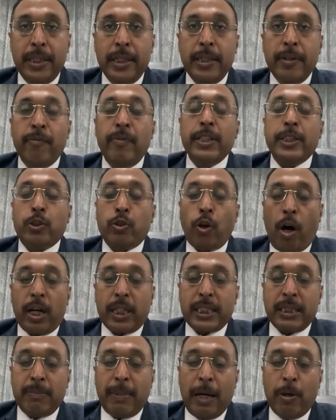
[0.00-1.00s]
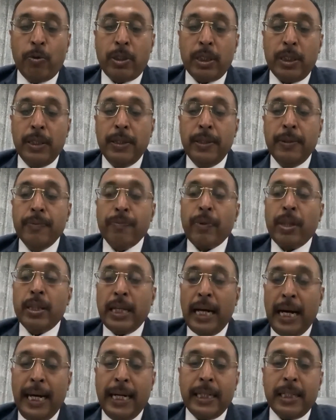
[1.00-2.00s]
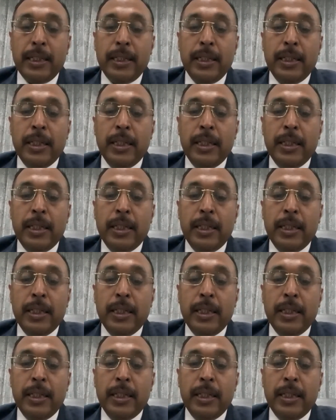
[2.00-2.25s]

which talks about that